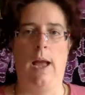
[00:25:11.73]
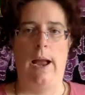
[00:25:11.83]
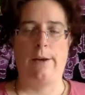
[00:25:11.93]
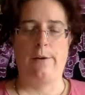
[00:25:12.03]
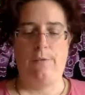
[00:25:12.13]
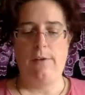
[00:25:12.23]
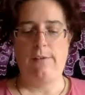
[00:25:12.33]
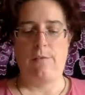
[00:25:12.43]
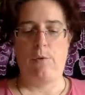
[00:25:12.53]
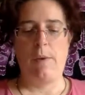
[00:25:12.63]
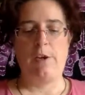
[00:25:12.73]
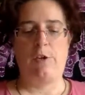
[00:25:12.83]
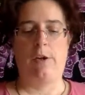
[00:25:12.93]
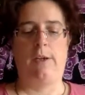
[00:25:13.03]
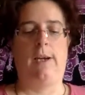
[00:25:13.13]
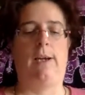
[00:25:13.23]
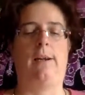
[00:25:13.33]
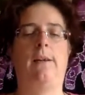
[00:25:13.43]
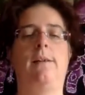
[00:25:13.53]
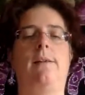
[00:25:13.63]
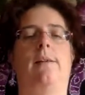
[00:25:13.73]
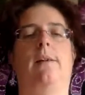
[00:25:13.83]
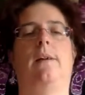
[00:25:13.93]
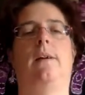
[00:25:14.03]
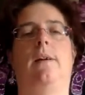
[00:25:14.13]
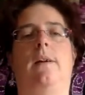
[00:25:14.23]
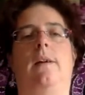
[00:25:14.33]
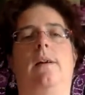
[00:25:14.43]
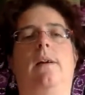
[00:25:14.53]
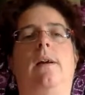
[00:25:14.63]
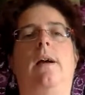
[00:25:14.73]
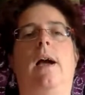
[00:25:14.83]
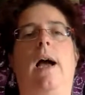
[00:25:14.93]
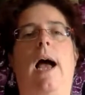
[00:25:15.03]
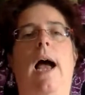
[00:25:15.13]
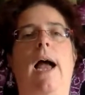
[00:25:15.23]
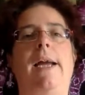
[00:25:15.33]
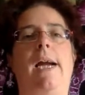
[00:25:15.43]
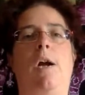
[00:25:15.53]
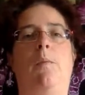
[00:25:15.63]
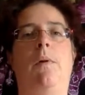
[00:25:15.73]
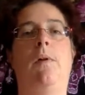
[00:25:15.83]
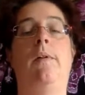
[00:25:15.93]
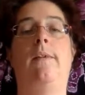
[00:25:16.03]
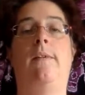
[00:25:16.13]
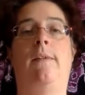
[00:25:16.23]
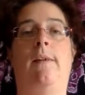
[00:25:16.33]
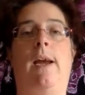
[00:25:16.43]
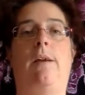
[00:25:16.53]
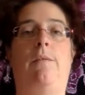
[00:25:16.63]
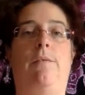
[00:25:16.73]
And the first affirmation is I am safe.